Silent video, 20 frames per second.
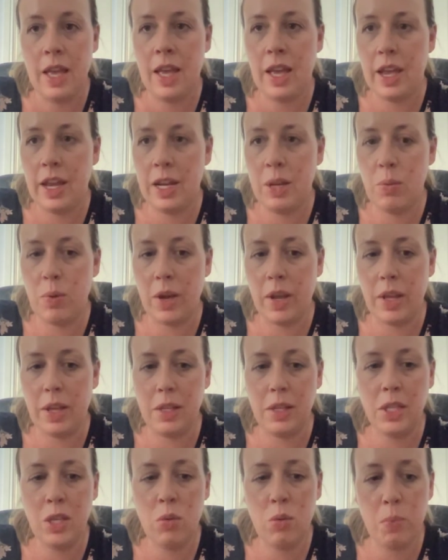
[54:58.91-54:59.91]

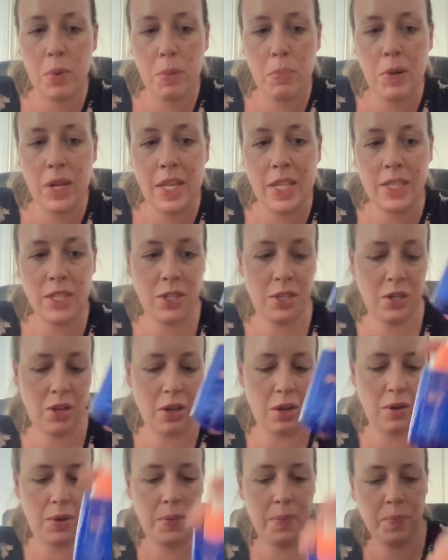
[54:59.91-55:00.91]
Anyway, you will be pleased to
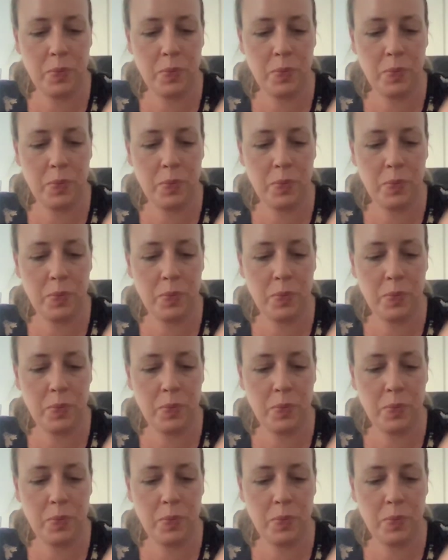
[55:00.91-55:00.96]
know,